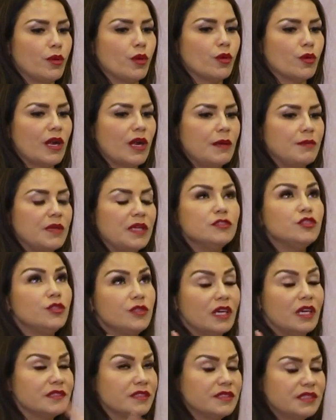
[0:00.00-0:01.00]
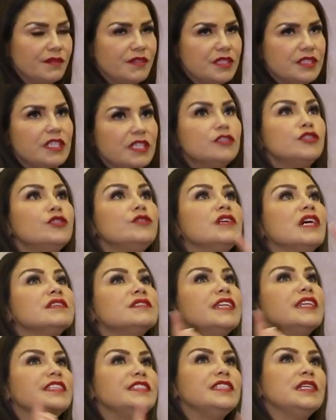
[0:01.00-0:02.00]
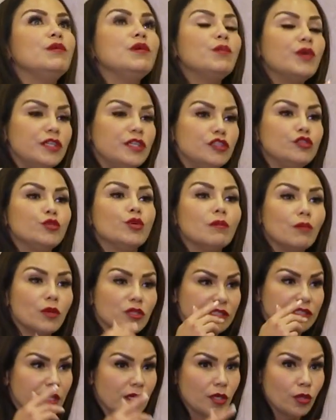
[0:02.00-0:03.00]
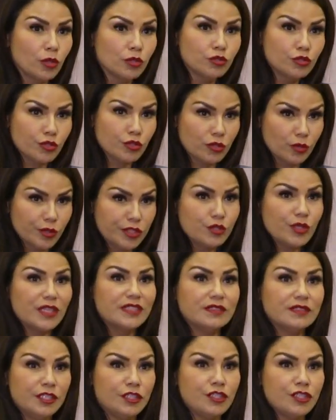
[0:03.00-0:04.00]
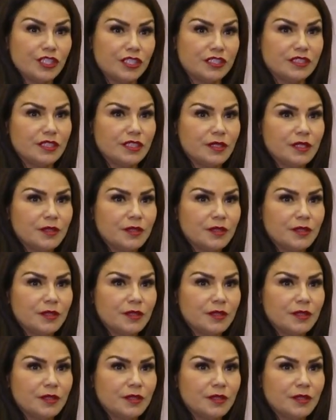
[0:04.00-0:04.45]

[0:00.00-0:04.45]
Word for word: Program. In 2017, 2018, we went into a multicultural, we transitioned.